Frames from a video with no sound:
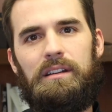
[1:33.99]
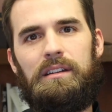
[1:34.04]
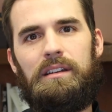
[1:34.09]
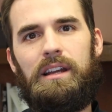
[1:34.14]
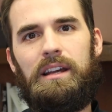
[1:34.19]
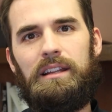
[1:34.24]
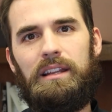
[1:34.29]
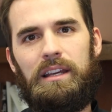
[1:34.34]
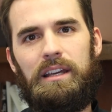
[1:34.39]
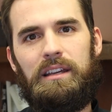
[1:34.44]

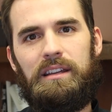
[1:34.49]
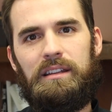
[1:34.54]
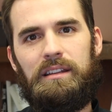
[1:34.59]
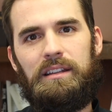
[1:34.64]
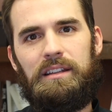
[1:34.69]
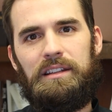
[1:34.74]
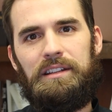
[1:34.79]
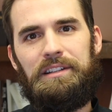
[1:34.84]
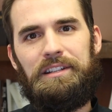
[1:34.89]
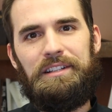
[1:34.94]
Not like
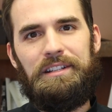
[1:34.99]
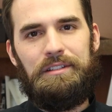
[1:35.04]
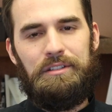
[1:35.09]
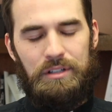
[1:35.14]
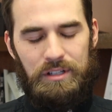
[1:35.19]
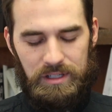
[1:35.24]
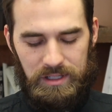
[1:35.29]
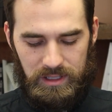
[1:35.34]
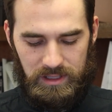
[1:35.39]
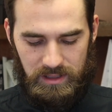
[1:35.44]

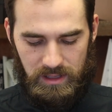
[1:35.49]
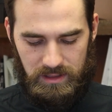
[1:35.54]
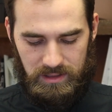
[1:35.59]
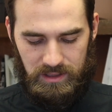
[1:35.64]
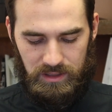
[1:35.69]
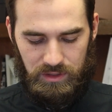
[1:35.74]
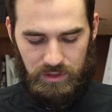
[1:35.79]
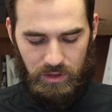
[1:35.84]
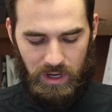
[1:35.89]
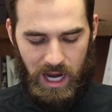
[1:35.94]
Jesus is
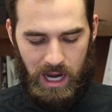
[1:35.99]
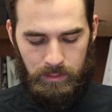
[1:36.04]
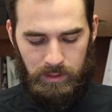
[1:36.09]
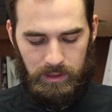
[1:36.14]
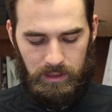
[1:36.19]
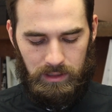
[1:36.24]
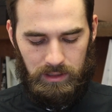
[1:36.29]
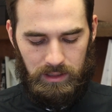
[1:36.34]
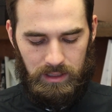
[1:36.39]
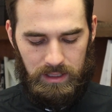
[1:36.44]

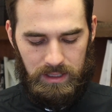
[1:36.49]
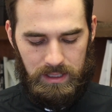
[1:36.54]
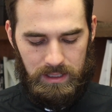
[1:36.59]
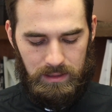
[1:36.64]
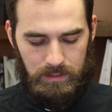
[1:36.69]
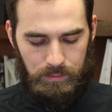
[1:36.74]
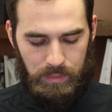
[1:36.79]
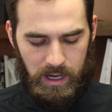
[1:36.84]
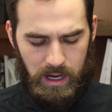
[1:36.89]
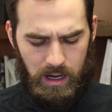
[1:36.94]
describing in
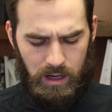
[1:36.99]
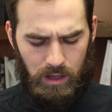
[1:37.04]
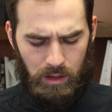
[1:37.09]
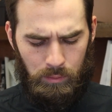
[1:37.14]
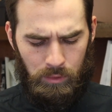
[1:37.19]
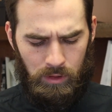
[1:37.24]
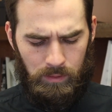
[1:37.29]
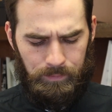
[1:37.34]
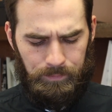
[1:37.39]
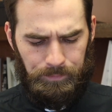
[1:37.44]
this
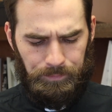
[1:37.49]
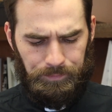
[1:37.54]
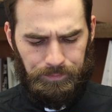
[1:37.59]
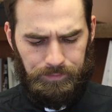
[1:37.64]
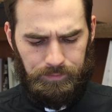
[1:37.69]
parable.